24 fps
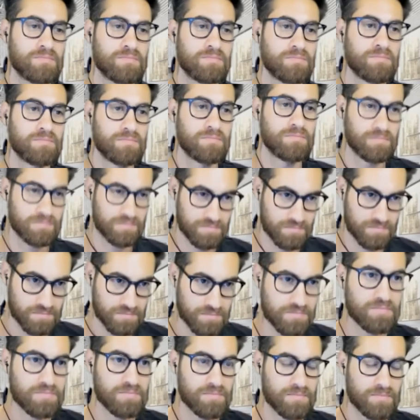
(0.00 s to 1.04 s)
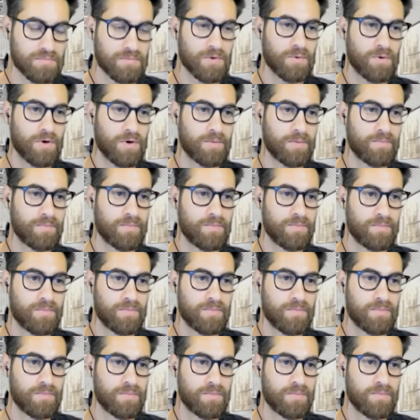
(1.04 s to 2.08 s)
from above, and there's the many
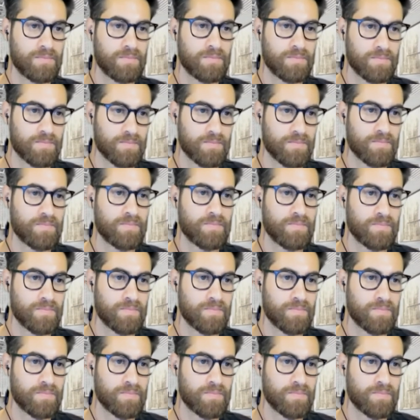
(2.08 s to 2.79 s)
layers that